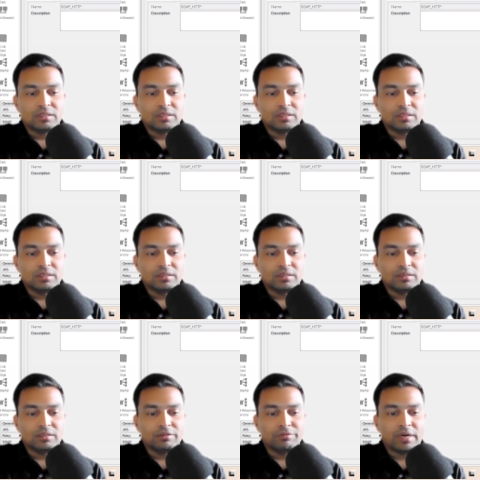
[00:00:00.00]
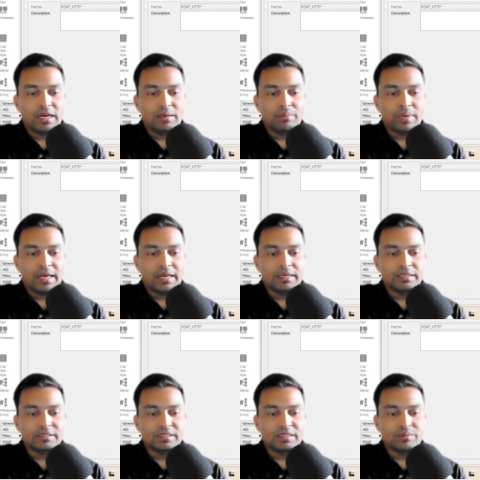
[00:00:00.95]
the file
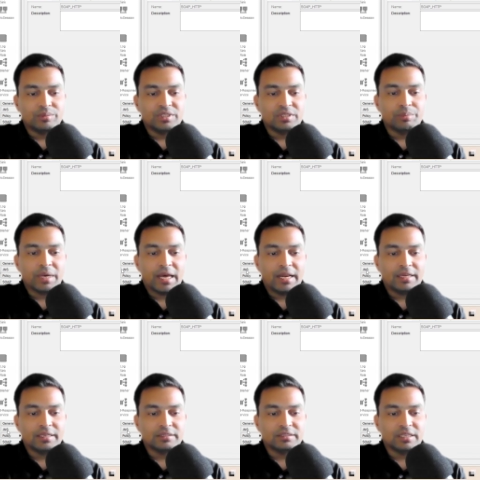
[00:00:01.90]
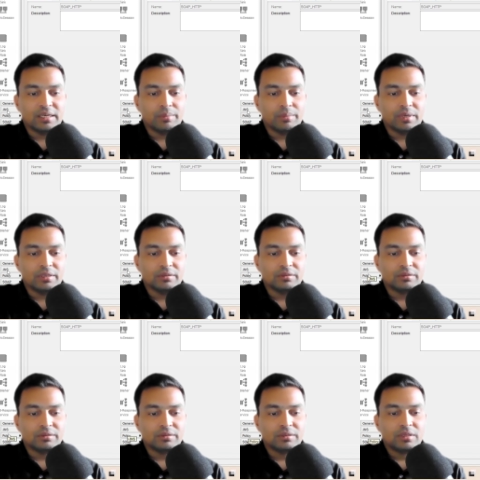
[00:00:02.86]
palette, JDBC palette,
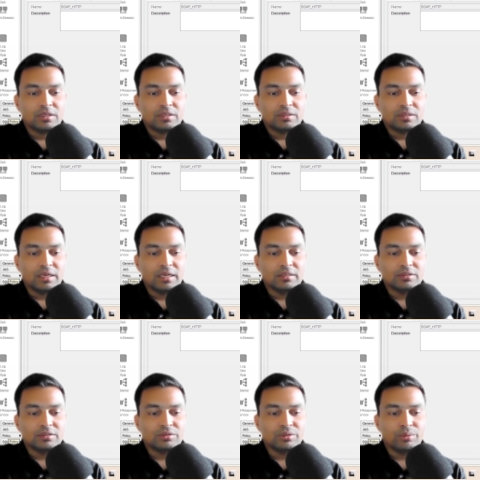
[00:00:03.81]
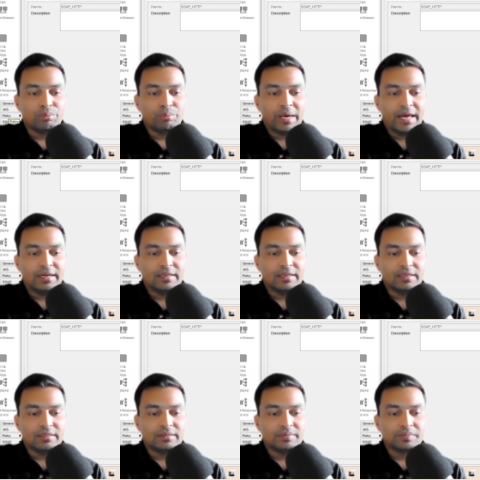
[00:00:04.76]
JMS, and SOAP
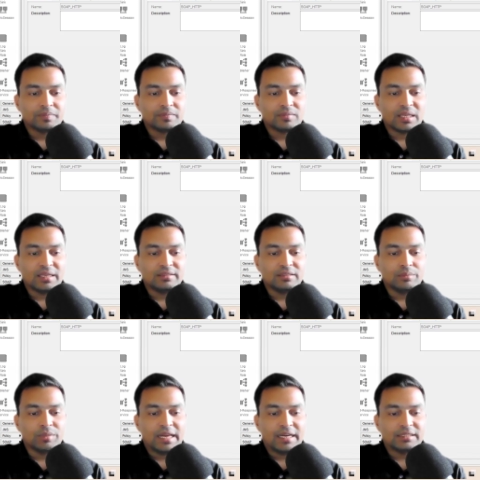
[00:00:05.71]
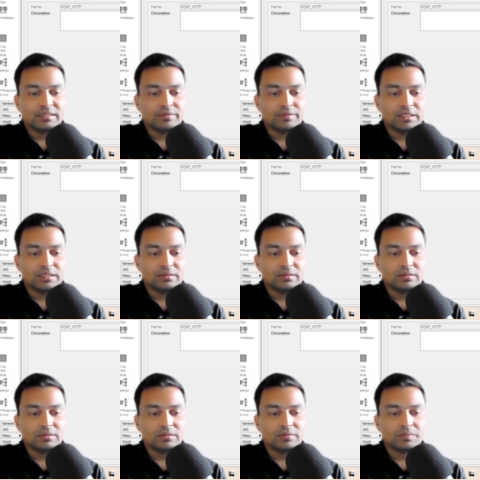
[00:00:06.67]
palette, XML
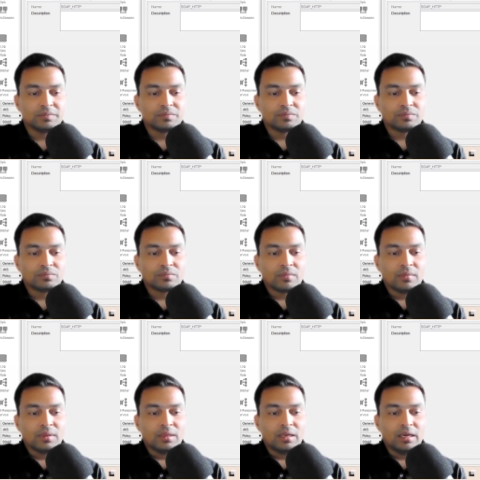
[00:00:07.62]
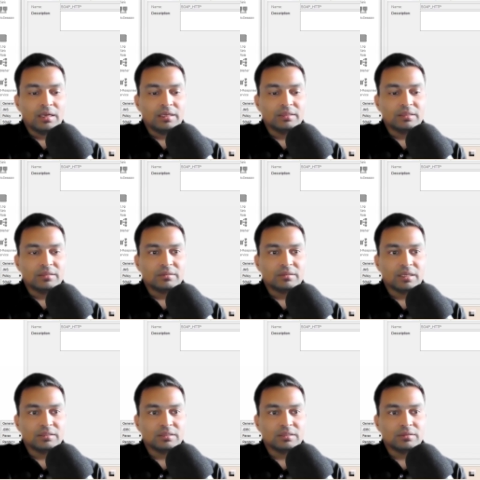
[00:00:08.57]
activities. And in this
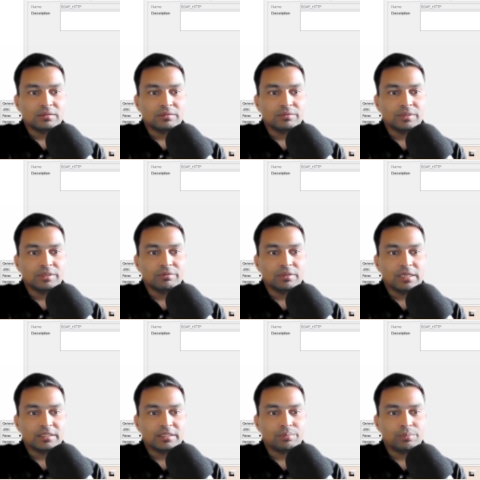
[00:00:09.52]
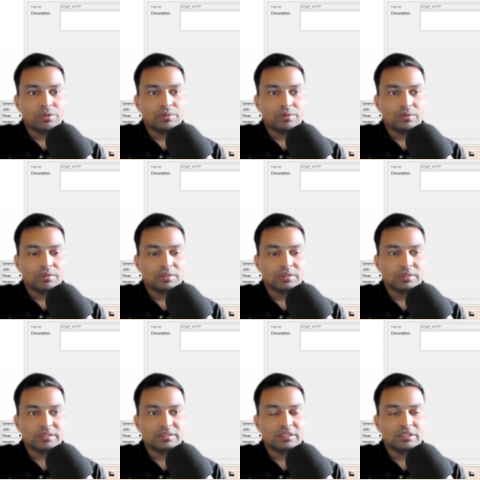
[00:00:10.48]
session, we will explore
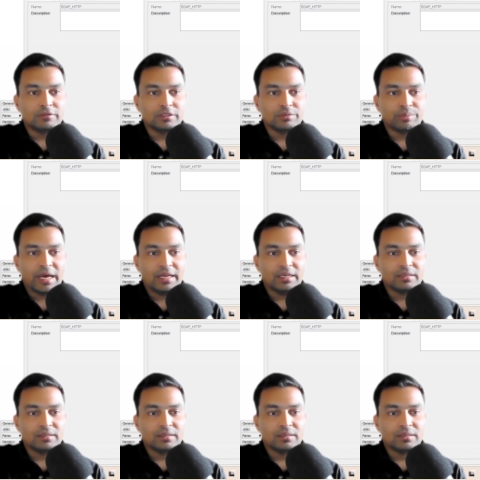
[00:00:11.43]
the service palette